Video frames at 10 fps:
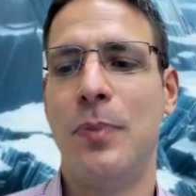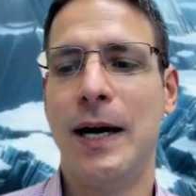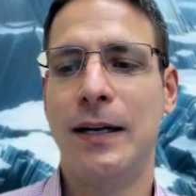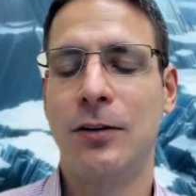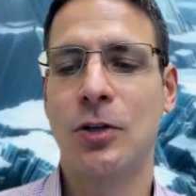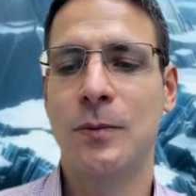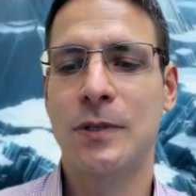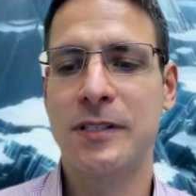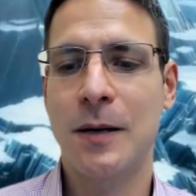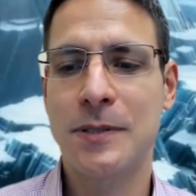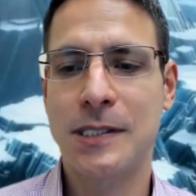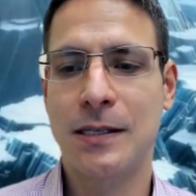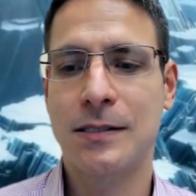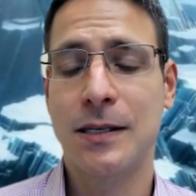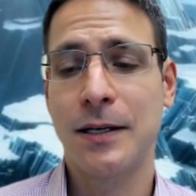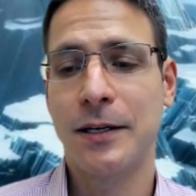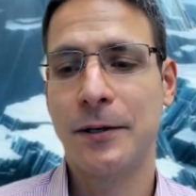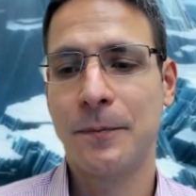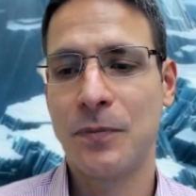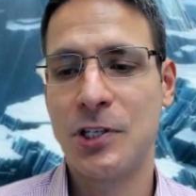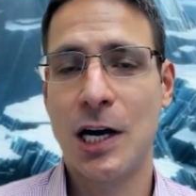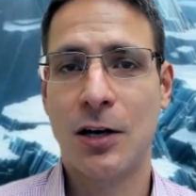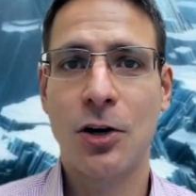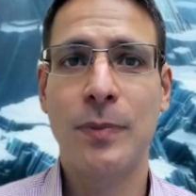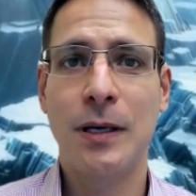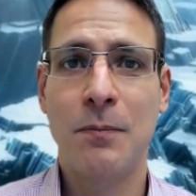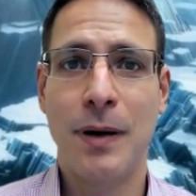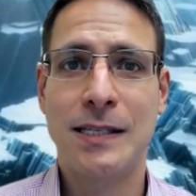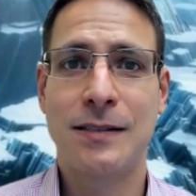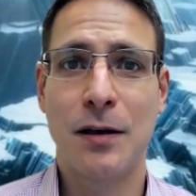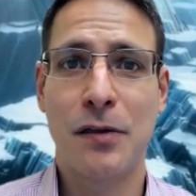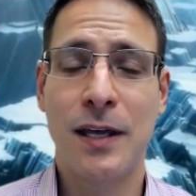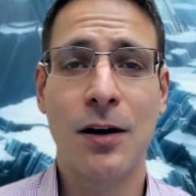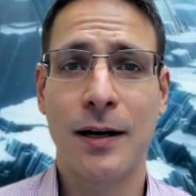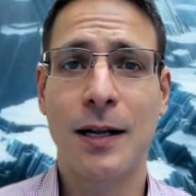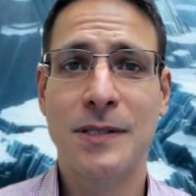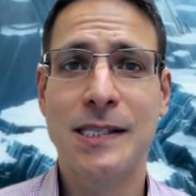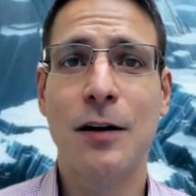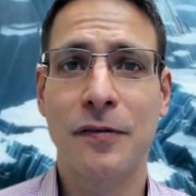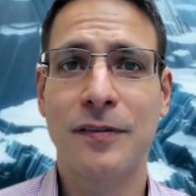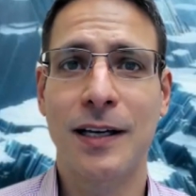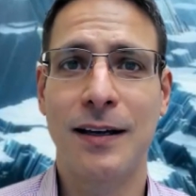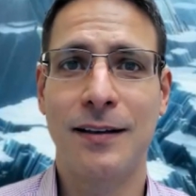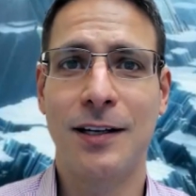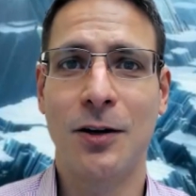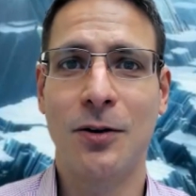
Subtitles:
but in terms of substance, Jack Kirby based the thing on himself.